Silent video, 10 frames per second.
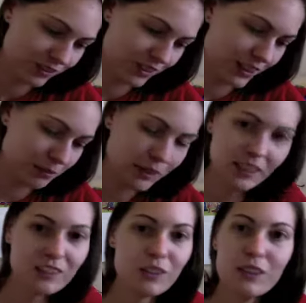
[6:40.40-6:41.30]

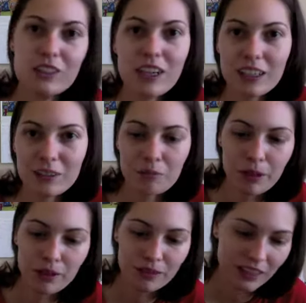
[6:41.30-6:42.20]
Minato in chakra
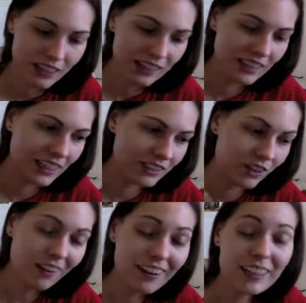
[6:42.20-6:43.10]
mode. He has
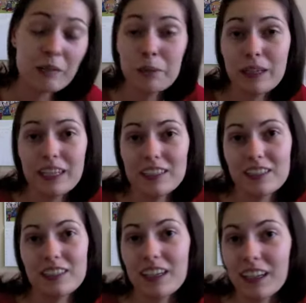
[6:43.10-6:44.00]
already placed